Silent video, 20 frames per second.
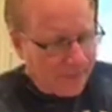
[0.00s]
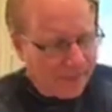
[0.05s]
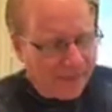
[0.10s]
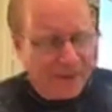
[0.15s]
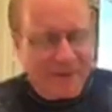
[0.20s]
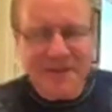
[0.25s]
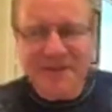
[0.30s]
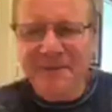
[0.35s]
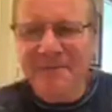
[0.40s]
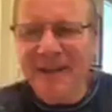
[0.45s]
It
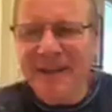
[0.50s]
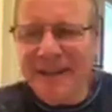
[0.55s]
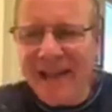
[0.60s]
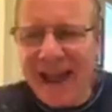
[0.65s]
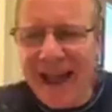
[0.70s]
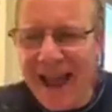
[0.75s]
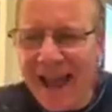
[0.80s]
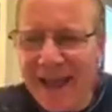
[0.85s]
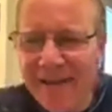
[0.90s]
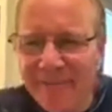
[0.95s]
only doesn't make you
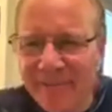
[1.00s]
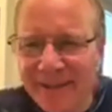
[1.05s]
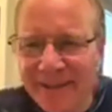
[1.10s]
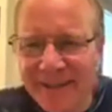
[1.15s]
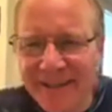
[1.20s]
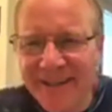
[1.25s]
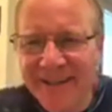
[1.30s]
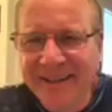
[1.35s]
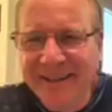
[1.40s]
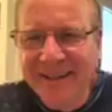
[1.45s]

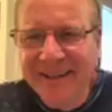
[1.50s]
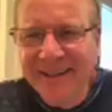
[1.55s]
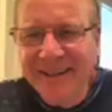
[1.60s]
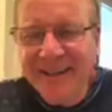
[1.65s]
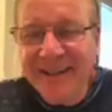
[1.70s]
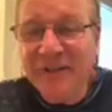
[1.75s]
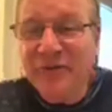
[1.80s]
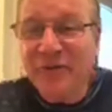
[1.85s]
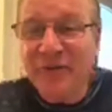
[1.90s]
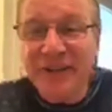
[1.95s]
happy.
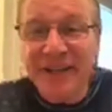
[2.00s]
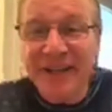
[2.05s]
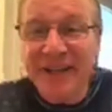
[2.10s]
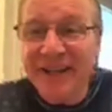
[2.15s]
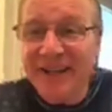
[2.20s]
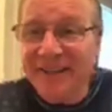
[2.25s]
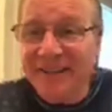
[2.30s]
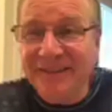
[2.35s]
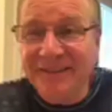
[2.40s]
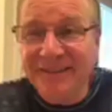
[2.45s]
It's for
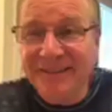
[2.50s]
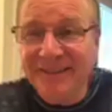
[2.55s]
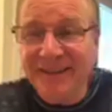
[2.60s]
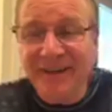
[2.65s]
kids.